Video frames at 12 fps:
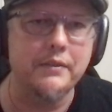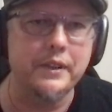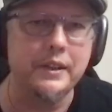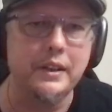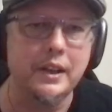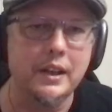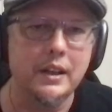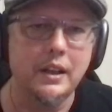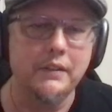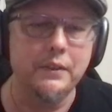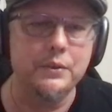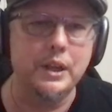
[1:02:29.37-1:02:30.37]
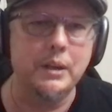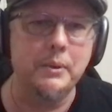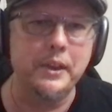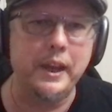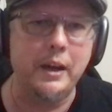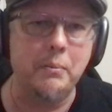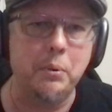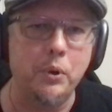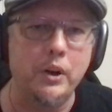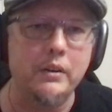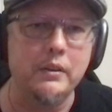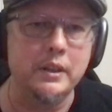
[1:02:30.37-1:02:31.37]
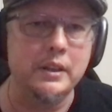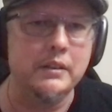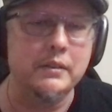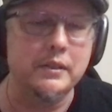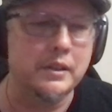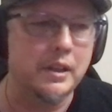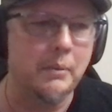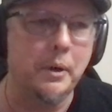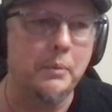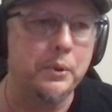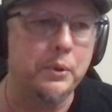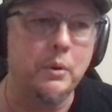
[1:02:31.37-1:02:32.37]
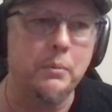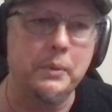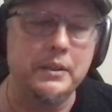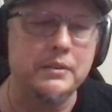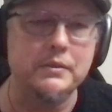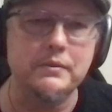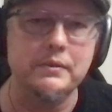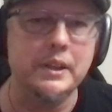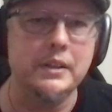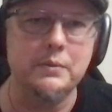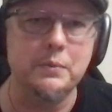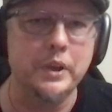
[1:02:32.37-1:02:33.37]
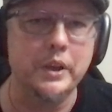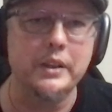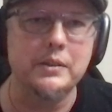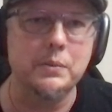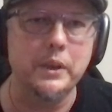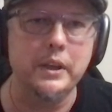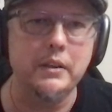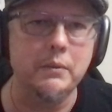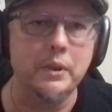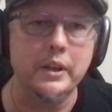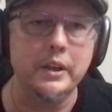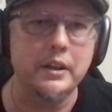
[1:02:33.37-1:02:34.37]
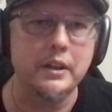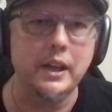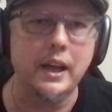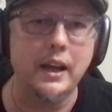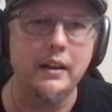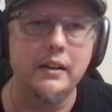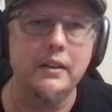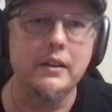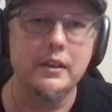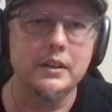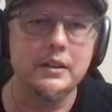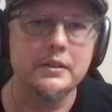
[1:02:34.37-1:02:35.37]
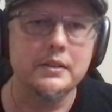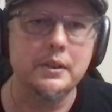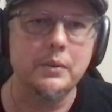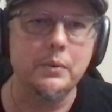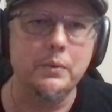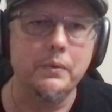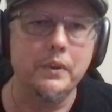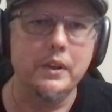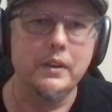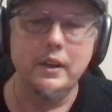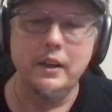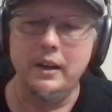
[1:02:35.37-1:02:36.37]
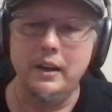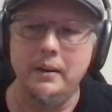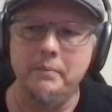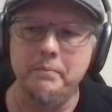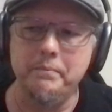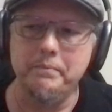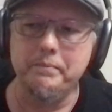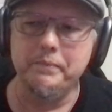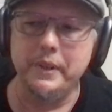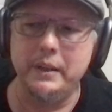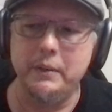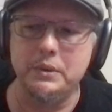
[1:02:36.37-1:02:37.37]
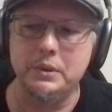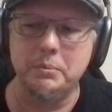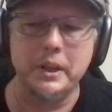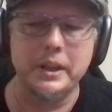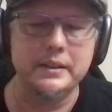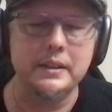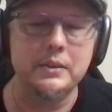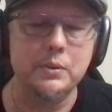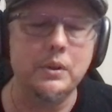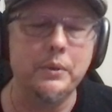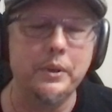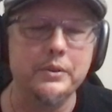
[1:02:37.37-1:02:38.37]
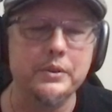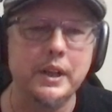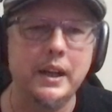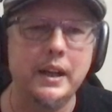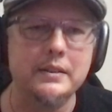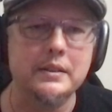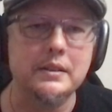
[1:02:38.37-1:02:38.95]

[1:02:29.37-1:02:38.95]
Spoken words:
And if you see him at the airport and come up to him, he's really sweet, really good guy. So it was a blessing touring with those guys.